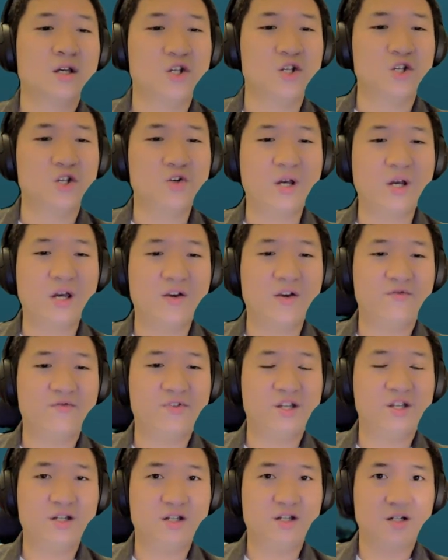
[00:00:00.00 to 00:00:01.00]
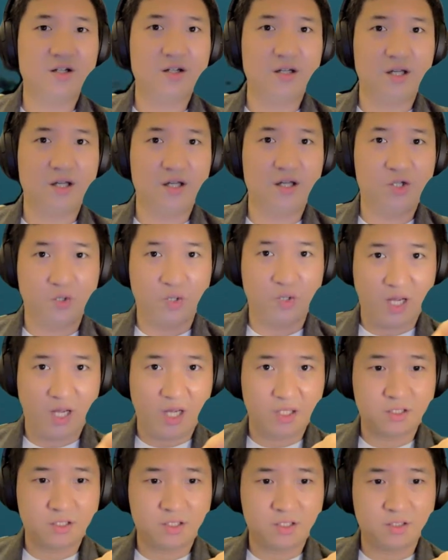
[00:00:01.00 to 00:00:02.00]
you have here is your
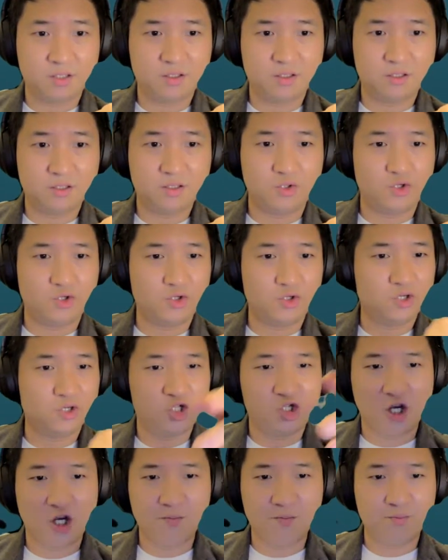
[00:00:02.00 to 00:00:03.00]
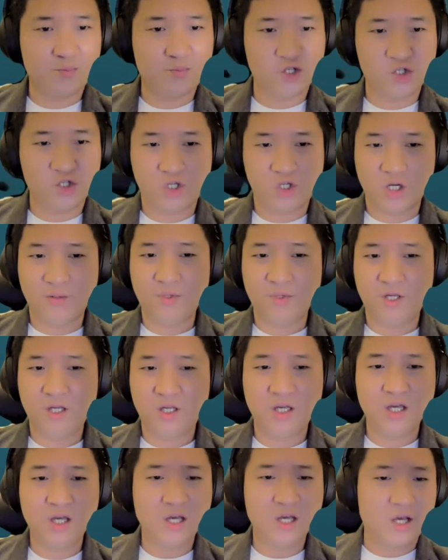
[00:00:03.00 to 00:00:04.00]
actor, a jumping
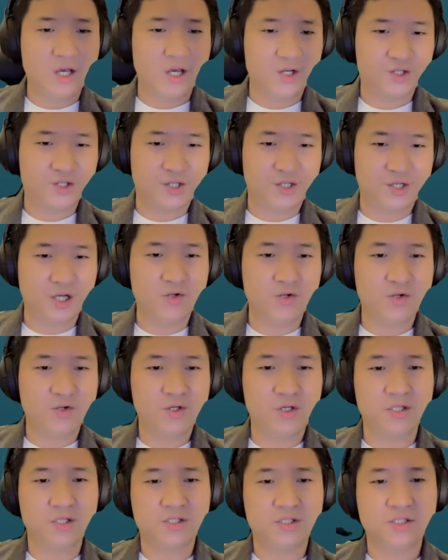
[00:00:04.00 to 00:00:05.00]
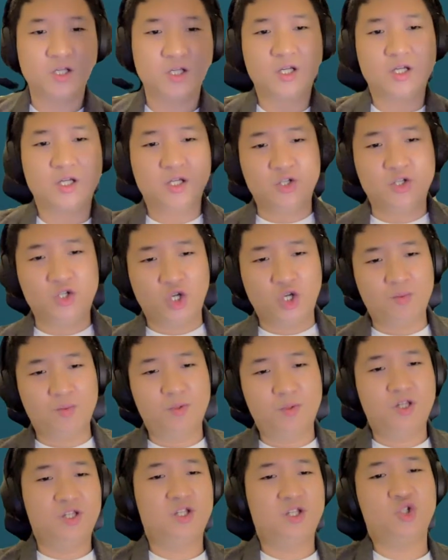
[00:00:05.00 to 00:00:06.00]
Jamie, and the scenario is
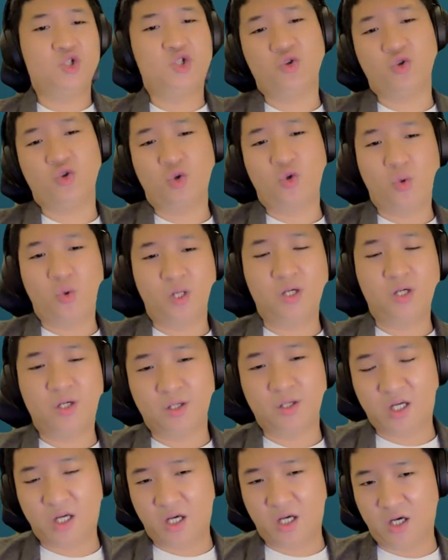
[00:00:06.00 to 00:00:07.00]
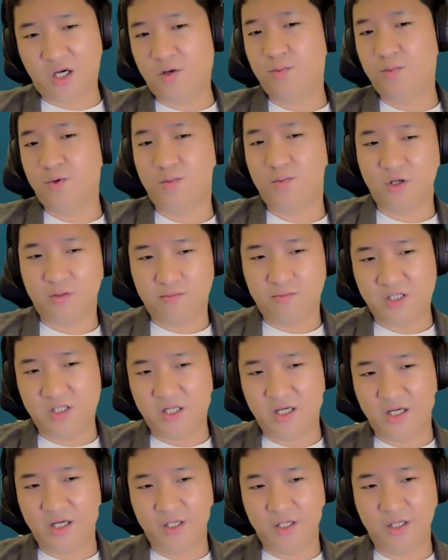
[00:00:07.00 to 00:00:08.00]
Jamie needs to switch her current mobile
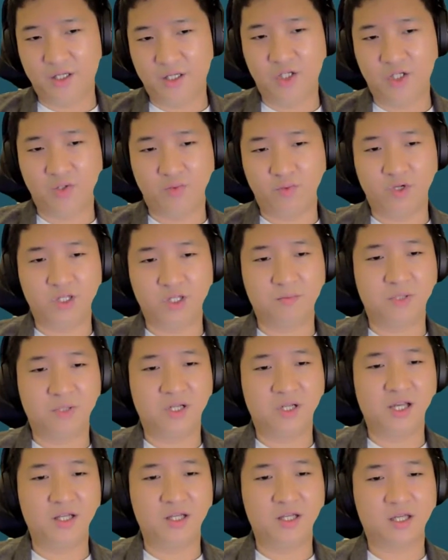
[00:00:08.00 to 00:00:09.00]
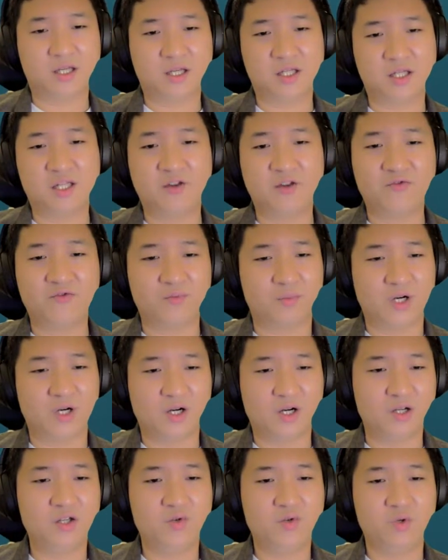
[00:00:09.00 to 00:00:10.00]
plan and she wants a plan that can save her
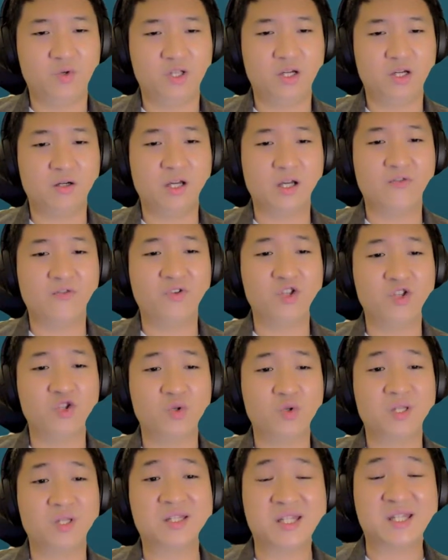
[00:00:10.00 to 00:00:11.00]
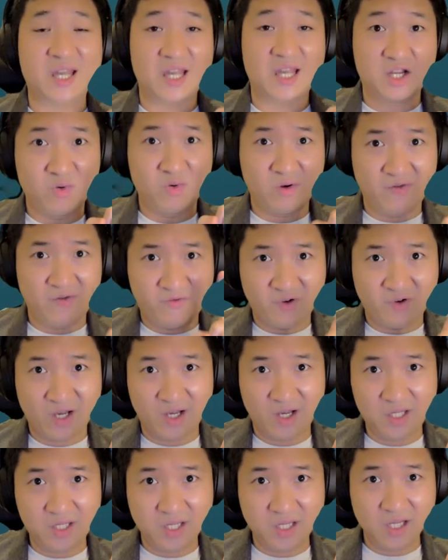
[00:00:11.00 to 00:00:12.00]
money without having to
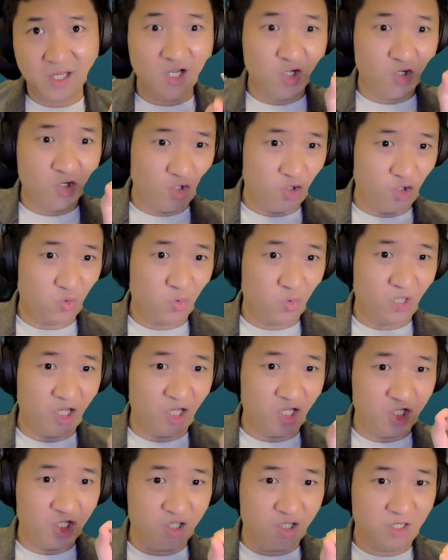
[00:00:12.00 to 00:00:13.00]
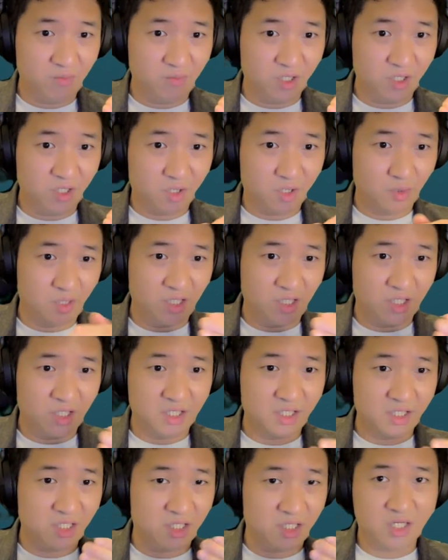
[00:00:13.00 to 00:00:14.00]
sacrifice usage limits. So this
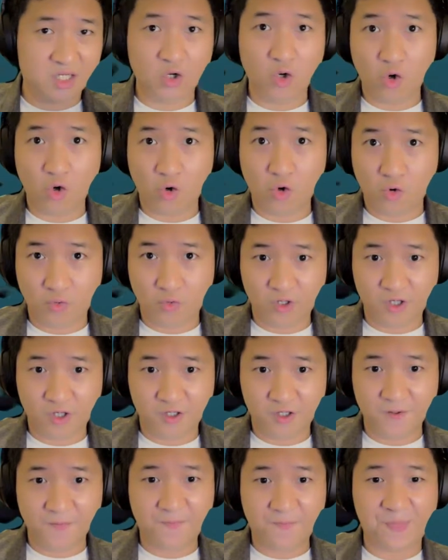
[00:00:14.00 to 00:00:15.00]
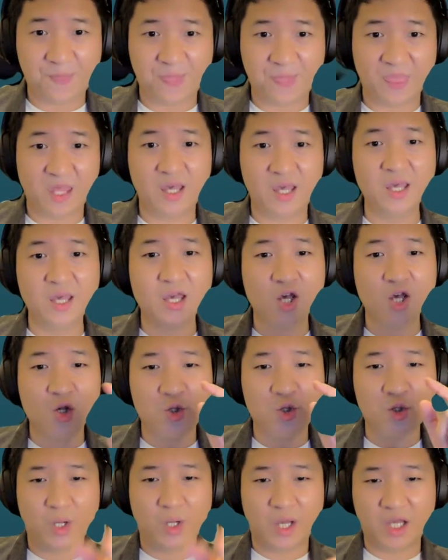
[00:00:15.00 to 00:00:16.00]
is the goal here. Okay,
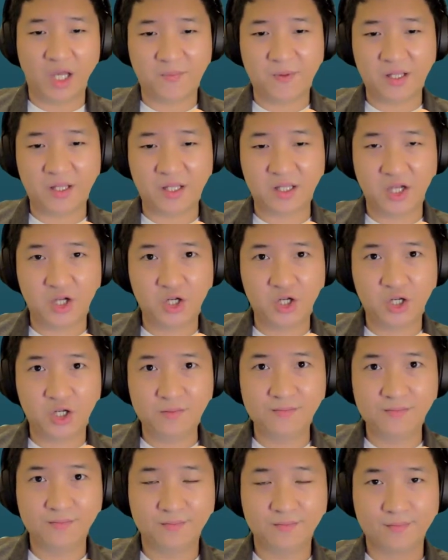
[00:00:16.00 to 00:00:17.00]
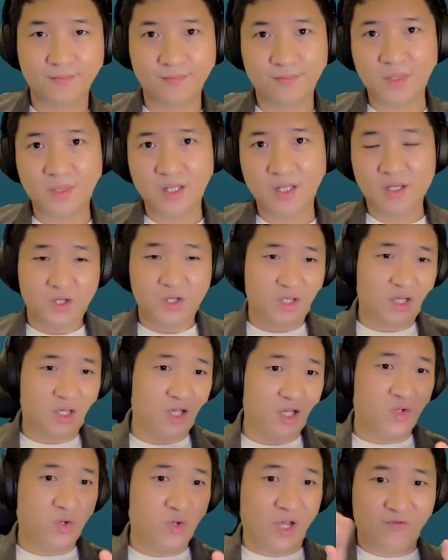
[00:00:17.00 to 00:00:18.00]
so expectation. Okay,
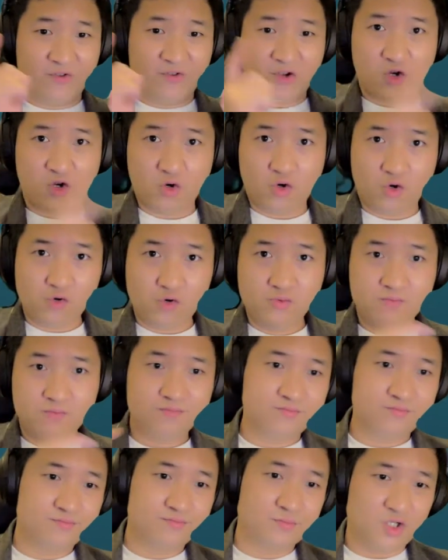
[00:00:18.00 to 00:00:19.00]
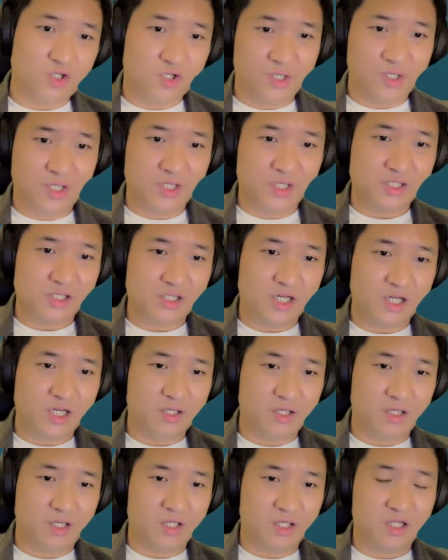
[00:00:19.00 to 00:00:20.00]
you have a goal on this side
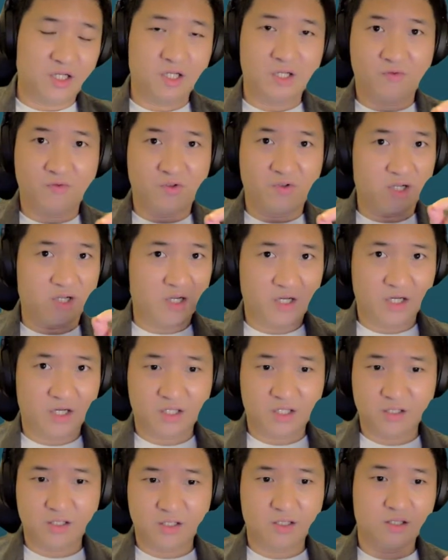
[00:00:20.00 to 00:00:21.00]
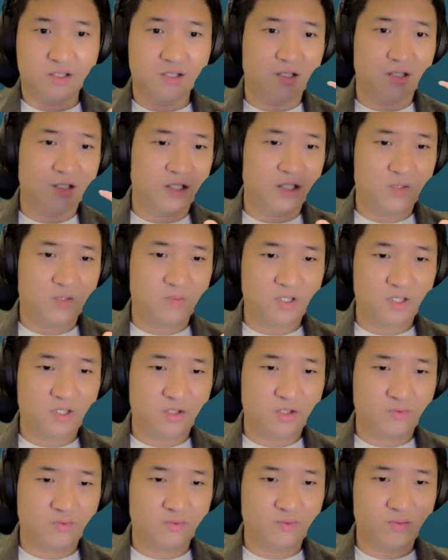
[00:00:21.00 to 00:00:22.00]
in terms of the character, a little bit
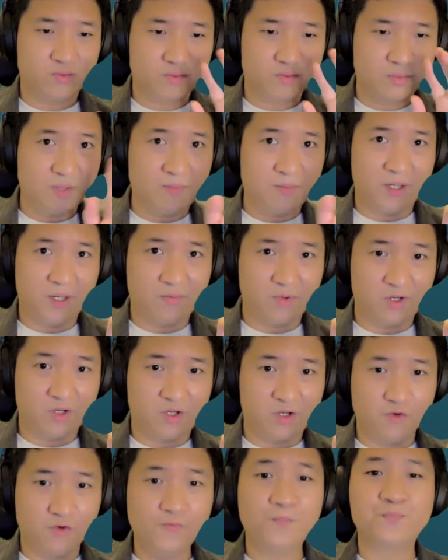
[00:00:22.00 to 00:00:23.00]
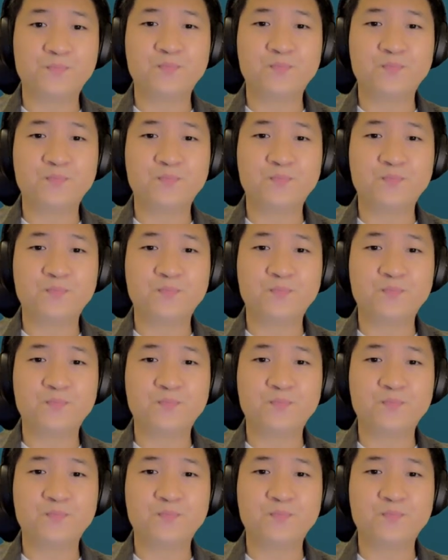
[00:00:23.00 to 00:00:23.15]
of specific goal.